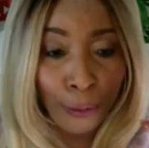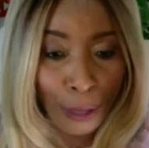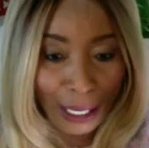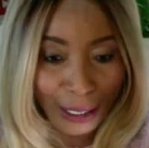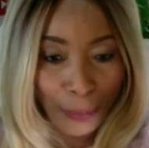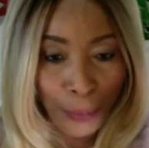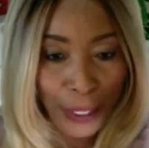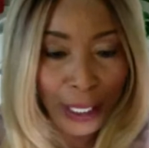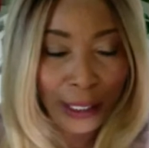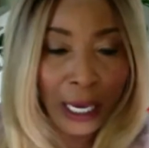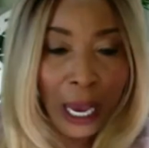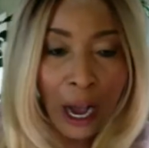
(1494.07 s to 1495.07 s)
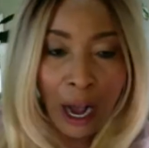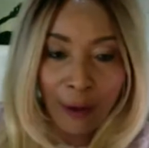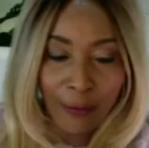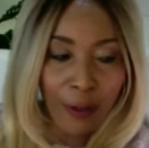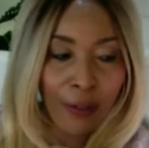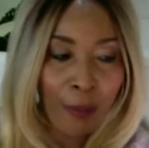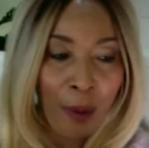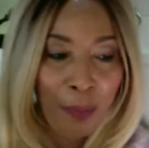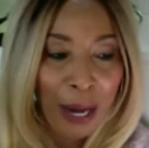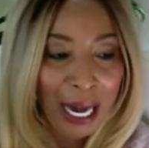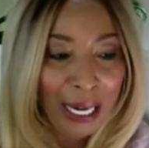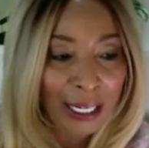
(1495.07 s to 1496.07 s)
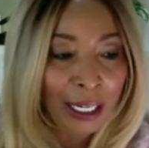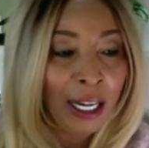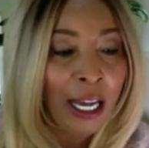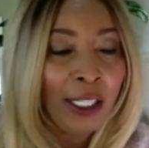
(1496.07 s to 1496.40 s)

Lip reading: recipes of the papaya.